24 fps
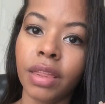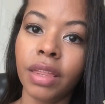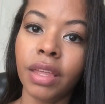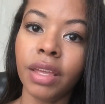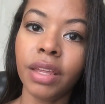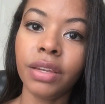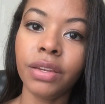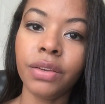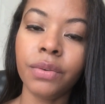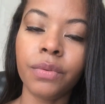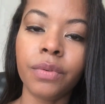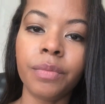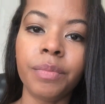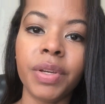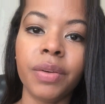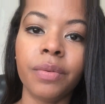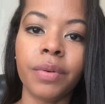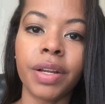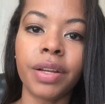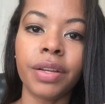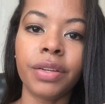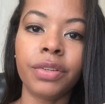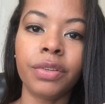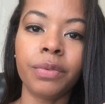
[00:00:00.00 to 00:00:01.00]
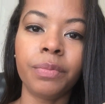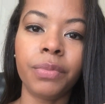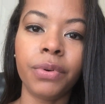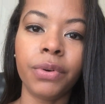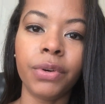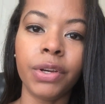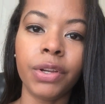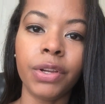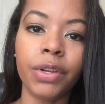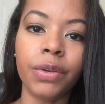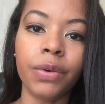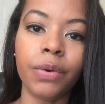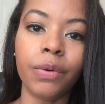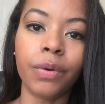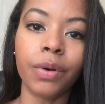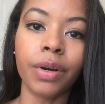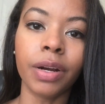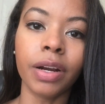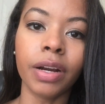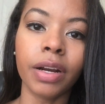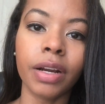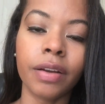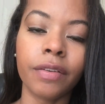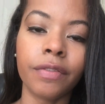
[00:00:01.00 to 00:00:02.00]
Then you will be ready to put
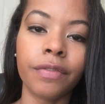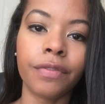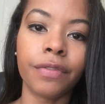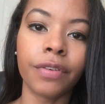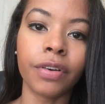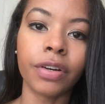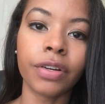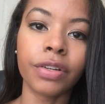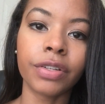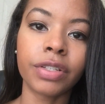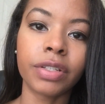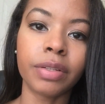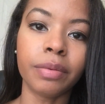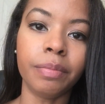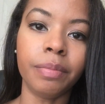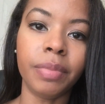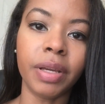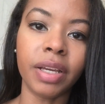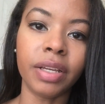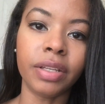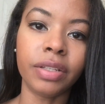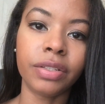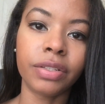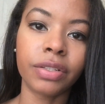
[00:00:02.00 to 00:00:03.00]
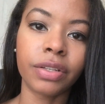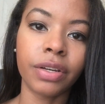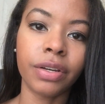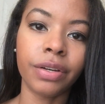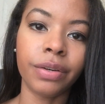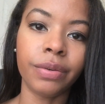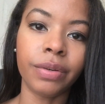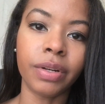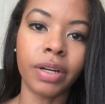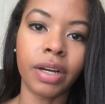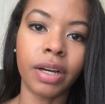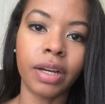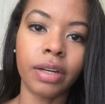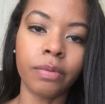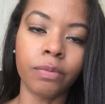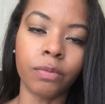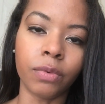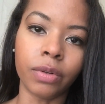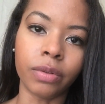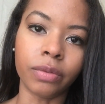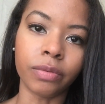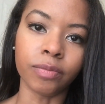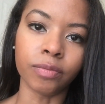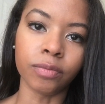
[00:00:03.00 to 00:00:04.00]
your first base coat on.
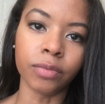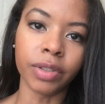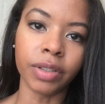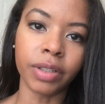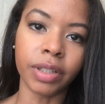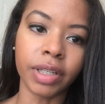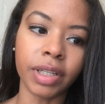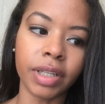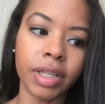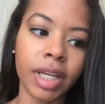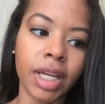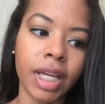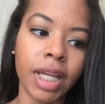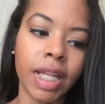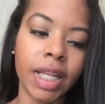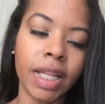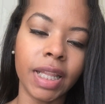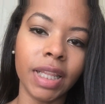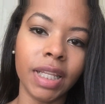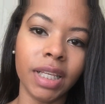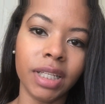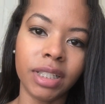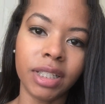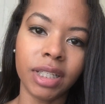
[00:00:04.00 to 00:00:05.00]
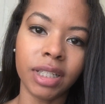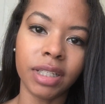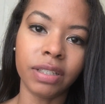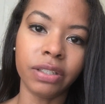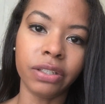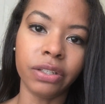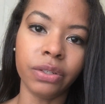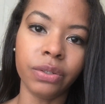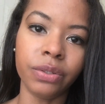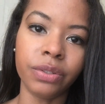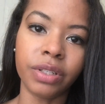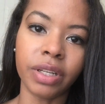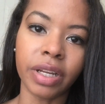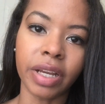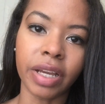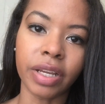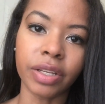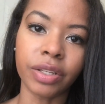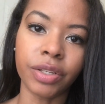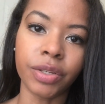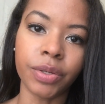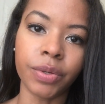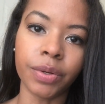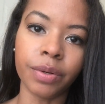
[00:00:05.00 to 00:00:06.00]
Well, really, this is used
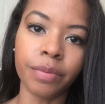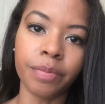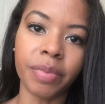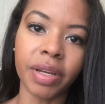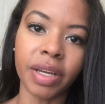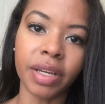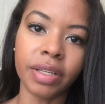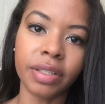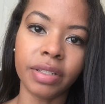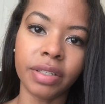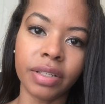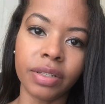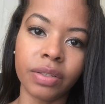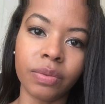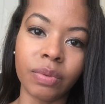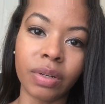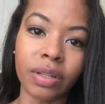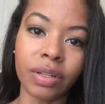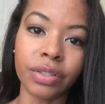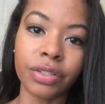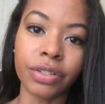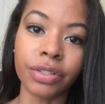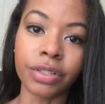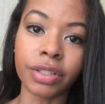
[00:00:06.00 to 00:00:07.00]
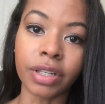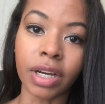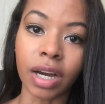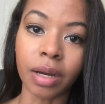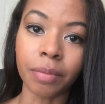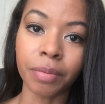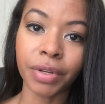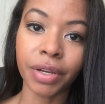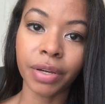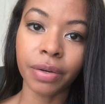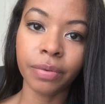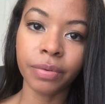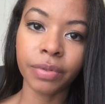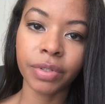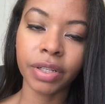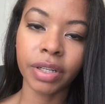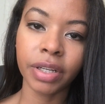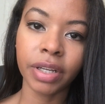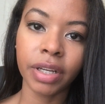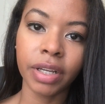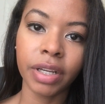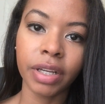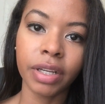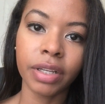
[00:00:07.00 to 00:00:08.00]
as your base as well as your top coat.
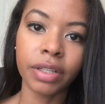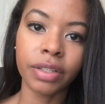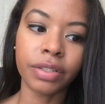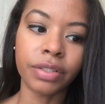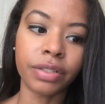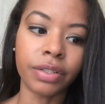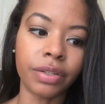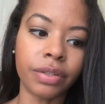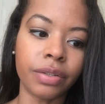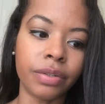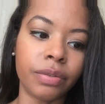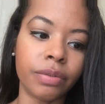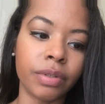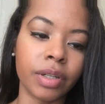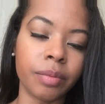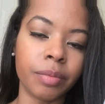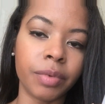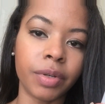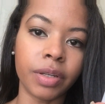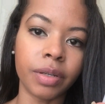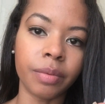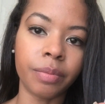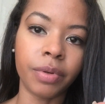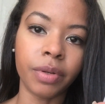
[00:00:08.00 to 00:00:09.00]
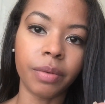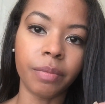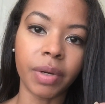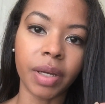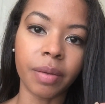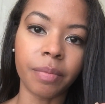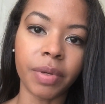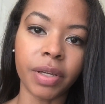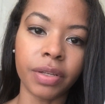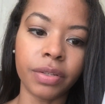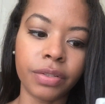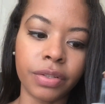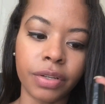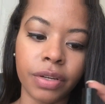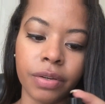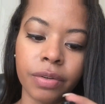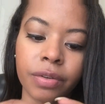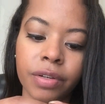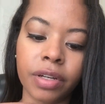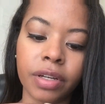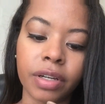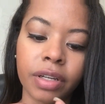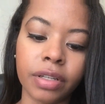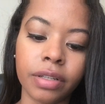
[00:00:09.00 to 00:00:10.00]
So I'm going to put my base
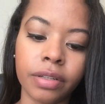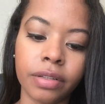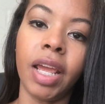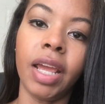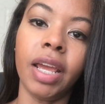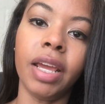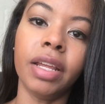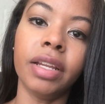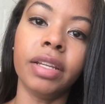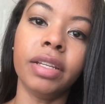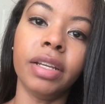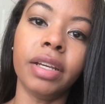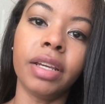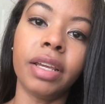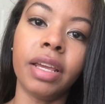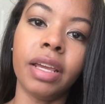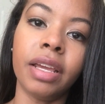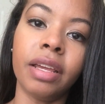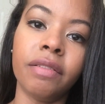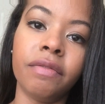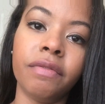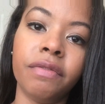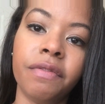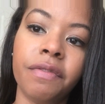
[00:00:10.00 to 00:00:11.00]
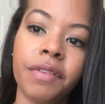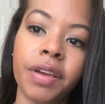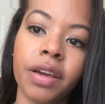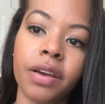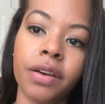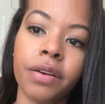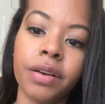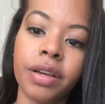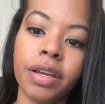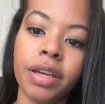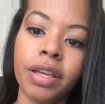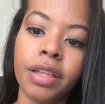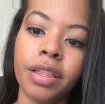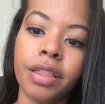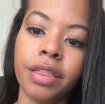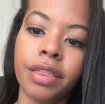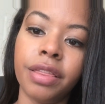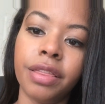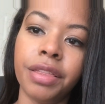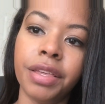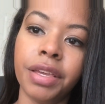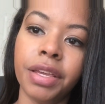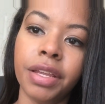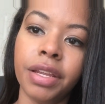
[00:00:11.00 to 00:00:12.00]
coat on, and again, very
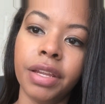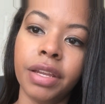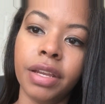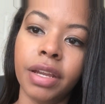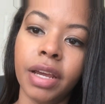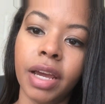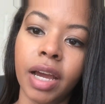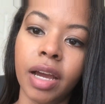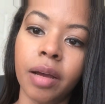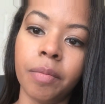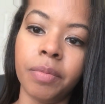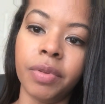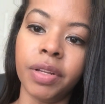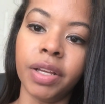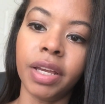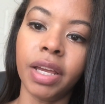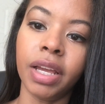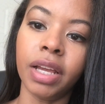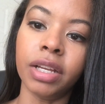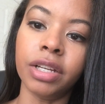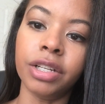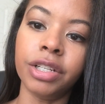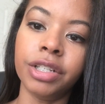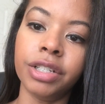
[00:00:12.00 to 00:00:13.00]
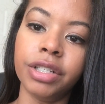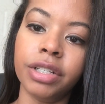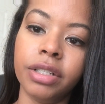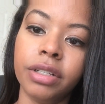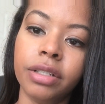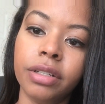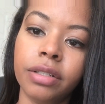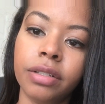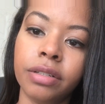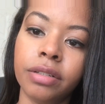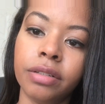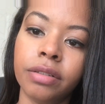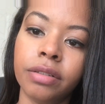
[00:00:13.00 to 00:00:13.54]
thin application.